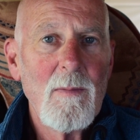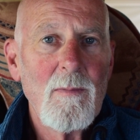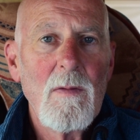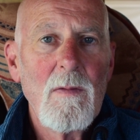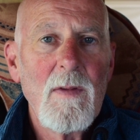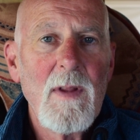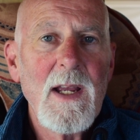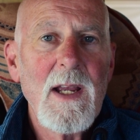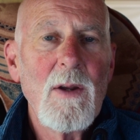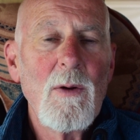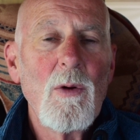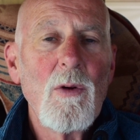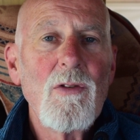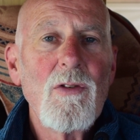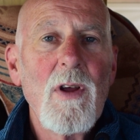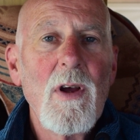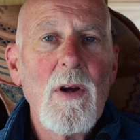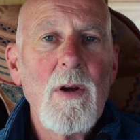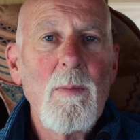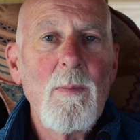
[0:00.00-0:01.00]
They can
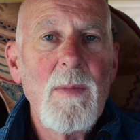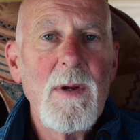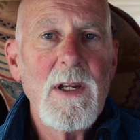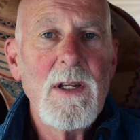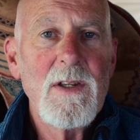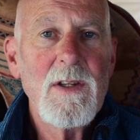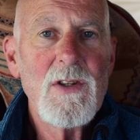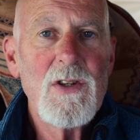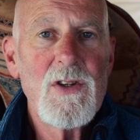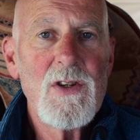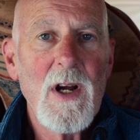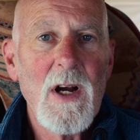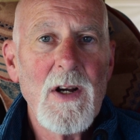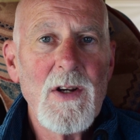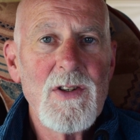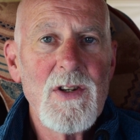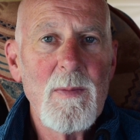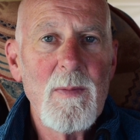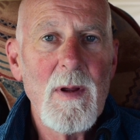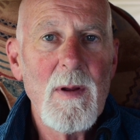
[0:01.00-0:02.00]
also be
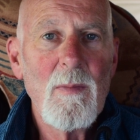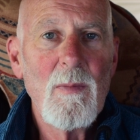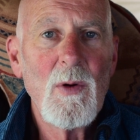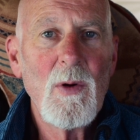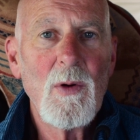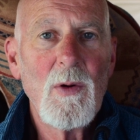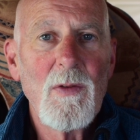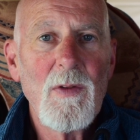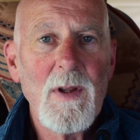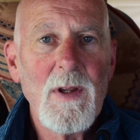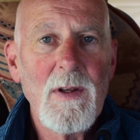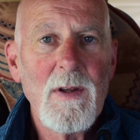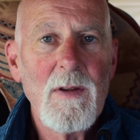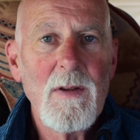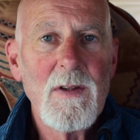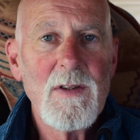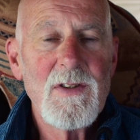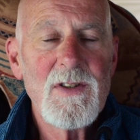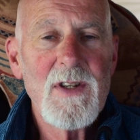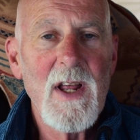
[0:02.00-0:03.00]
discharged a bit more than
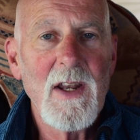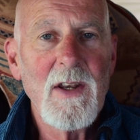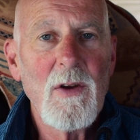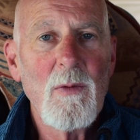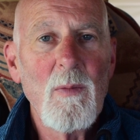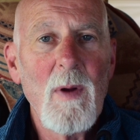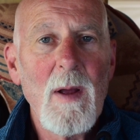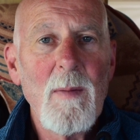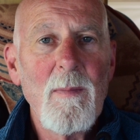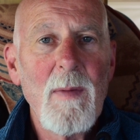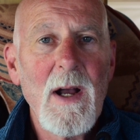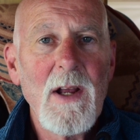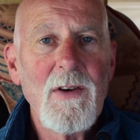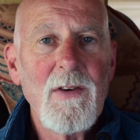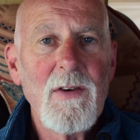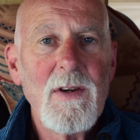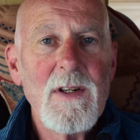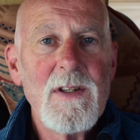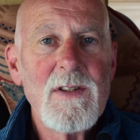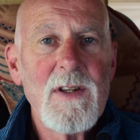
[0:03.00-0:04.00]
standard wet
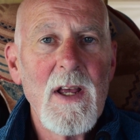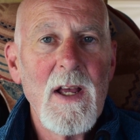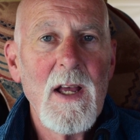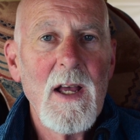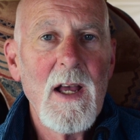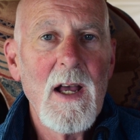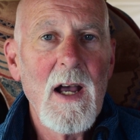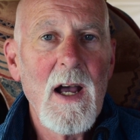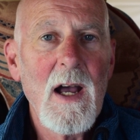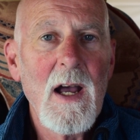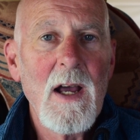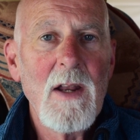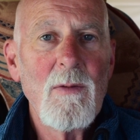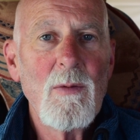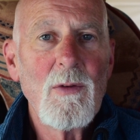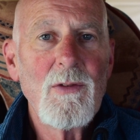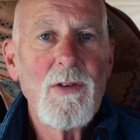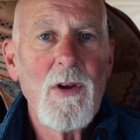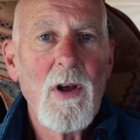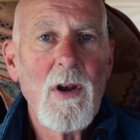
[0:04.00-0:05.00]
batteries, and
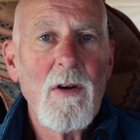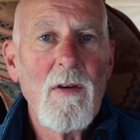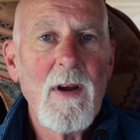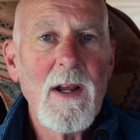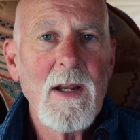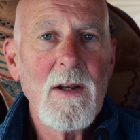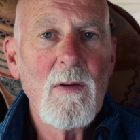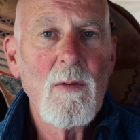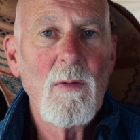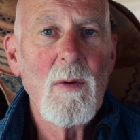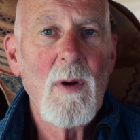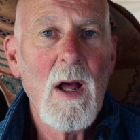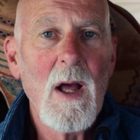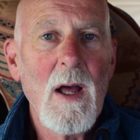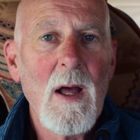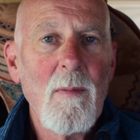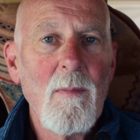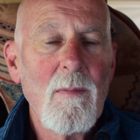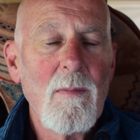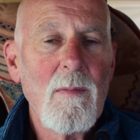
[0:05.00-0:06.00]
will tolerate
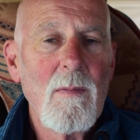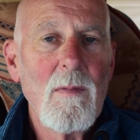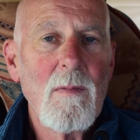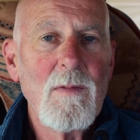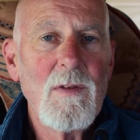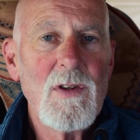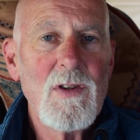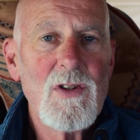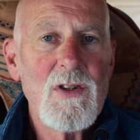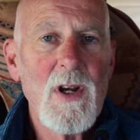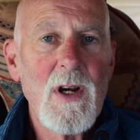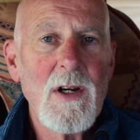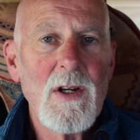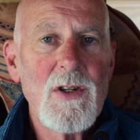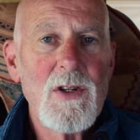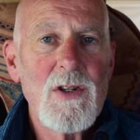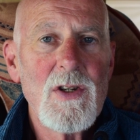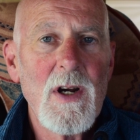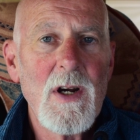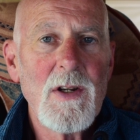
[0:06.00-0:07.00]

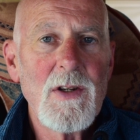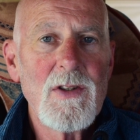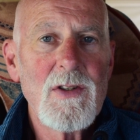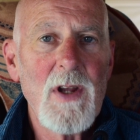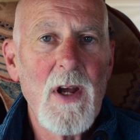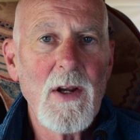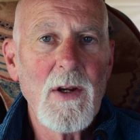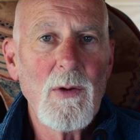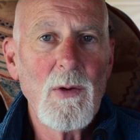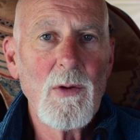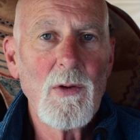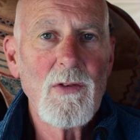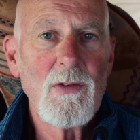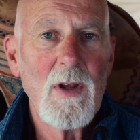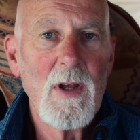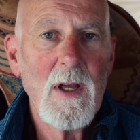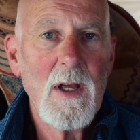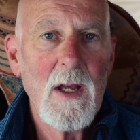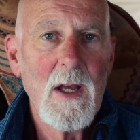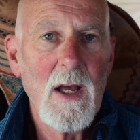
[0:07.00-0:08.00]
discharge charge cycles
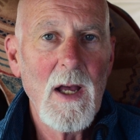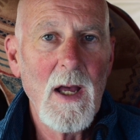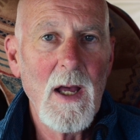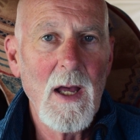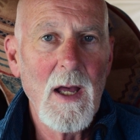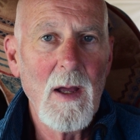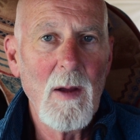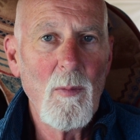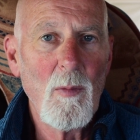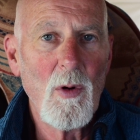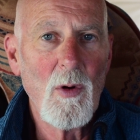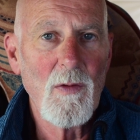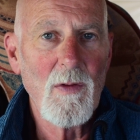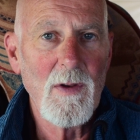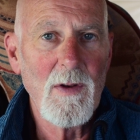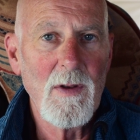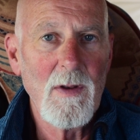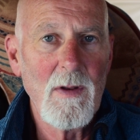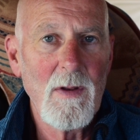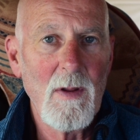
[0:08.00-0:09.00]
more
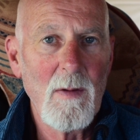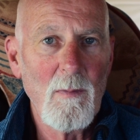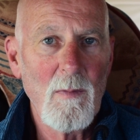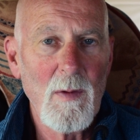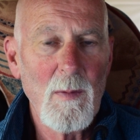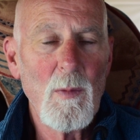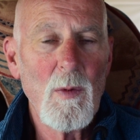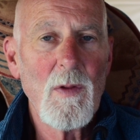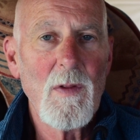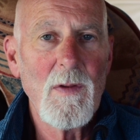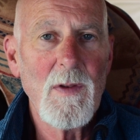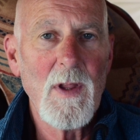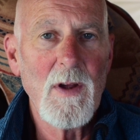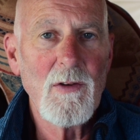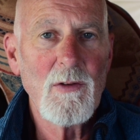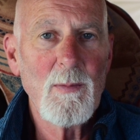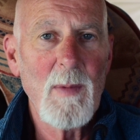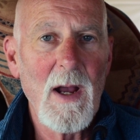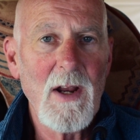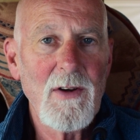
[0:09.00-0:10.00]
than
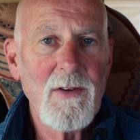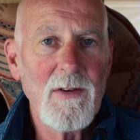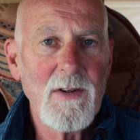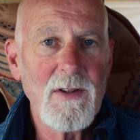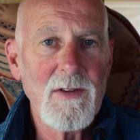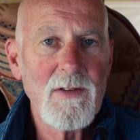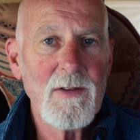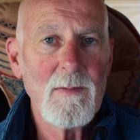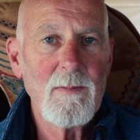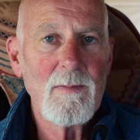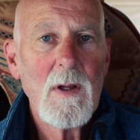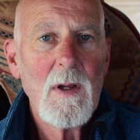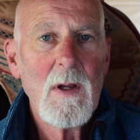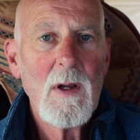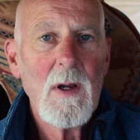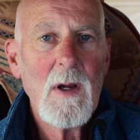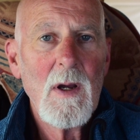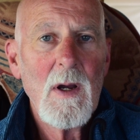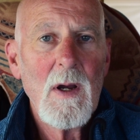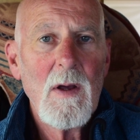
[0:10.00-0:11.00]
those batteries.
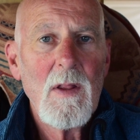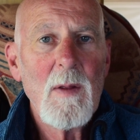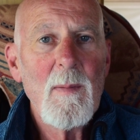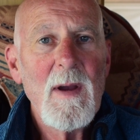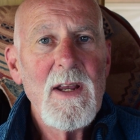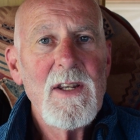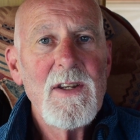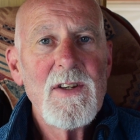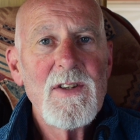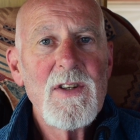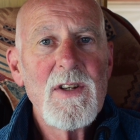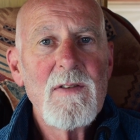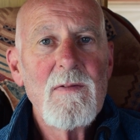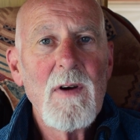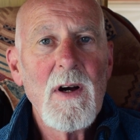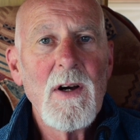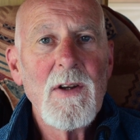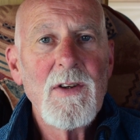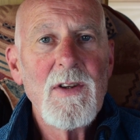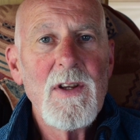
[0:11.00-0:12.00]
The main
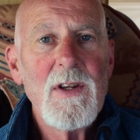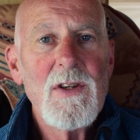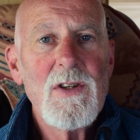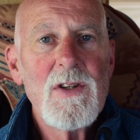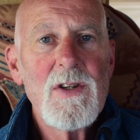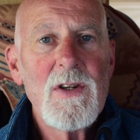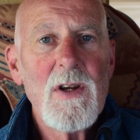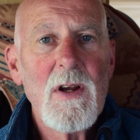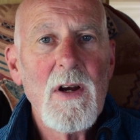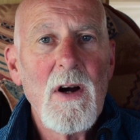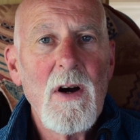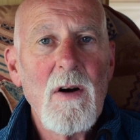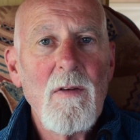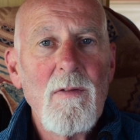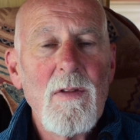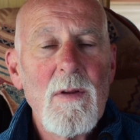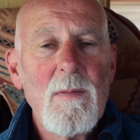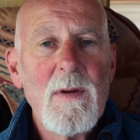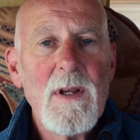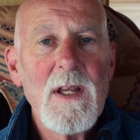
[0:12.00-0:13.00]
disadvantage
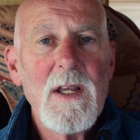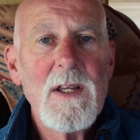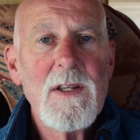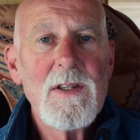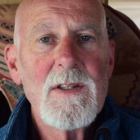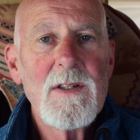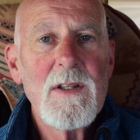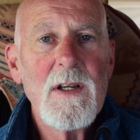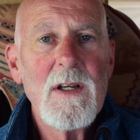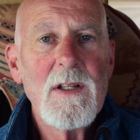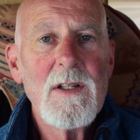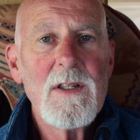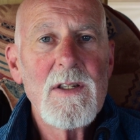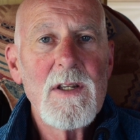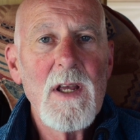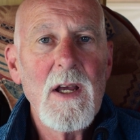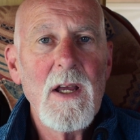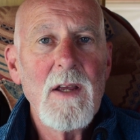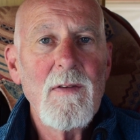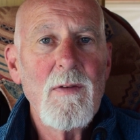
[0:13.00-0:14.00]
of them is that
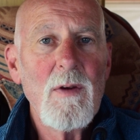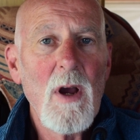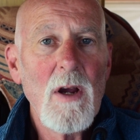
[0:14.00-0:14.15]
if you